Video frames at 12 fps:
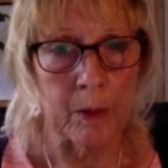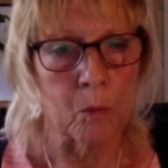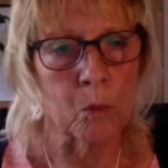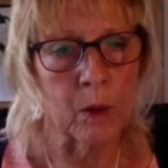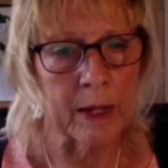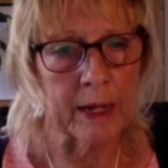
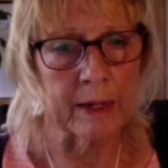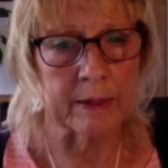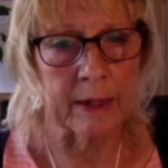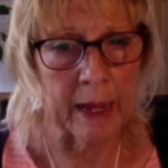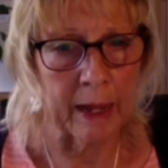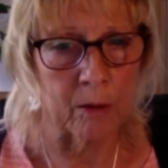where and
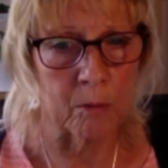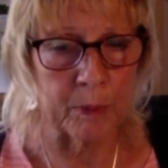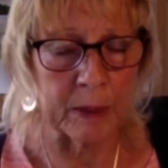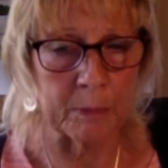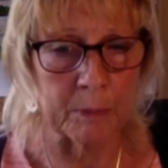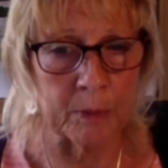how
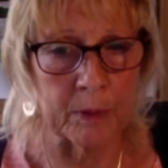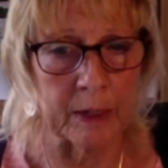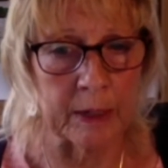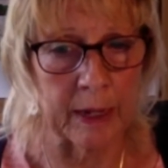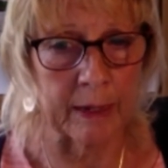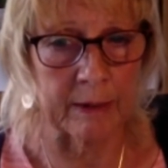people
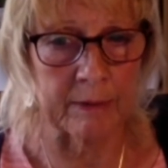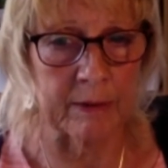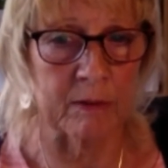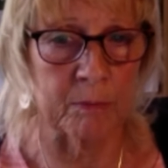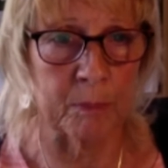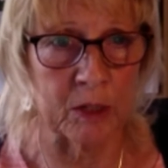can
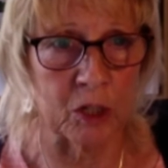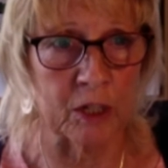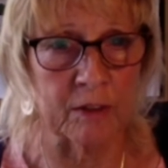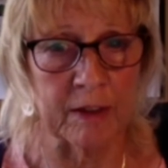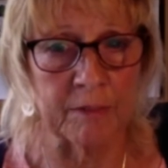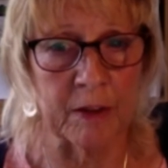access
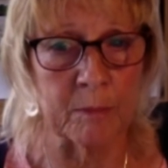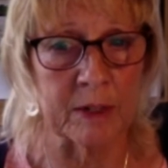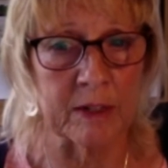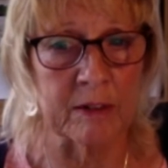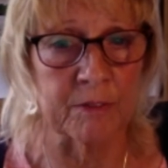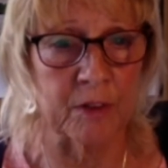specialist
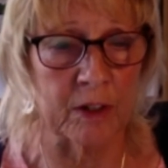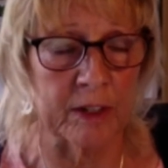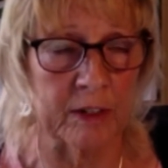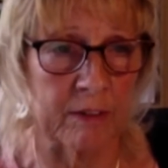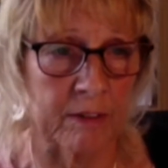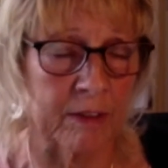FMD
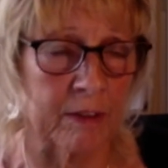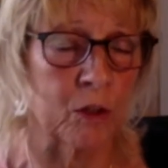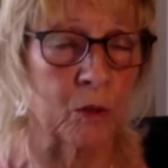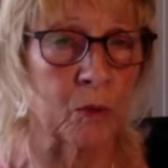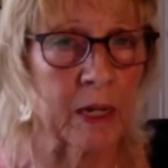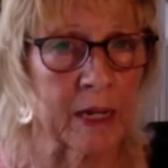advice in
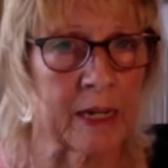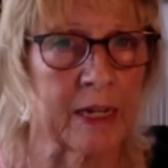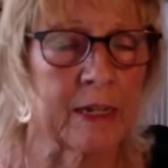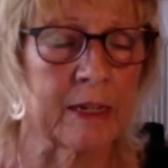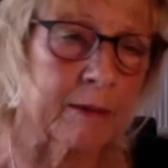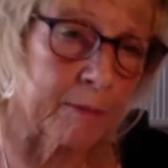the UK.